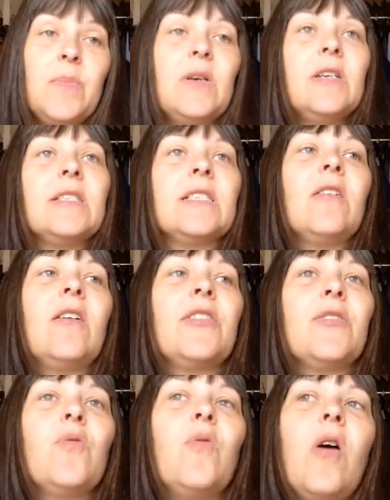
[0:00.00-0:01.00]
but I
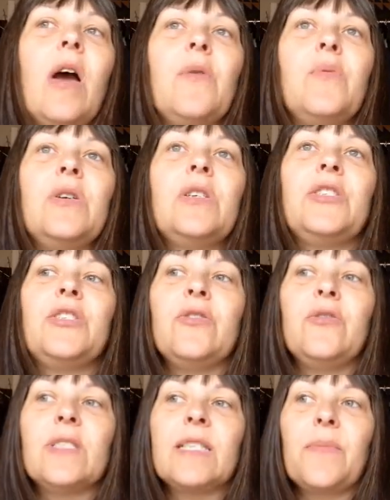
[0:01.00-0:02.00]
thought I would
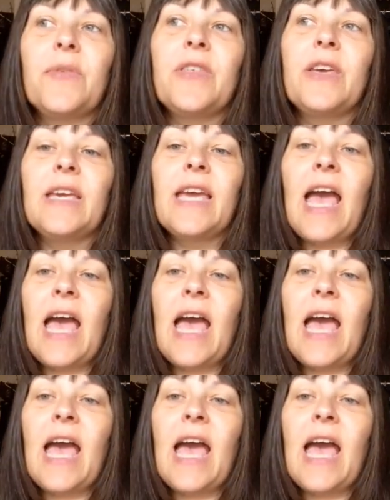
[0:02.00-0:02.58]
do something